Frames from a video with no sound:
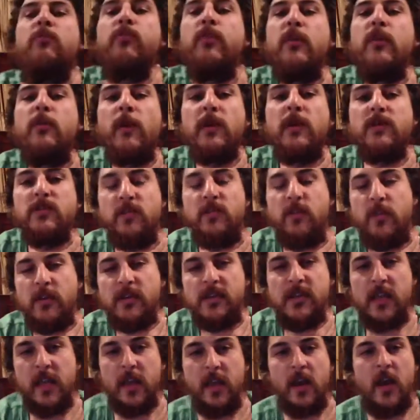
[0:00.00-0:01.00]
pretty much across
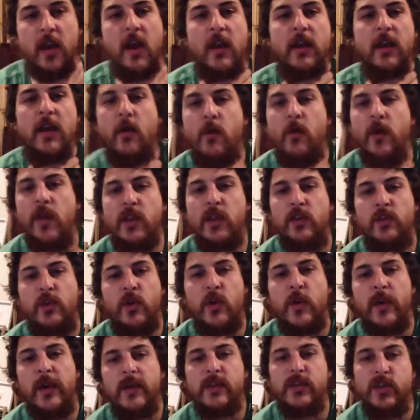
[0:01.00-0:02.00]
here. Now what you're
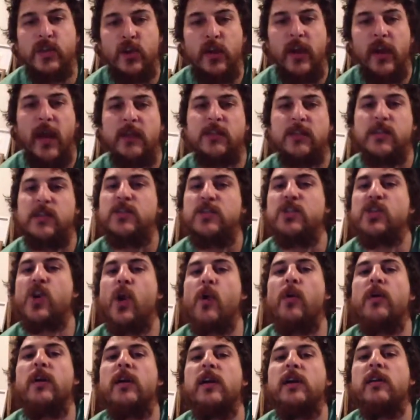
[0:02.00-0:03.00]
doing is you're not actually
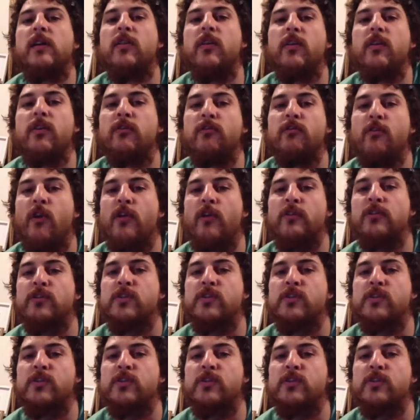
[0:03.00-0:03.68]
choking the throat,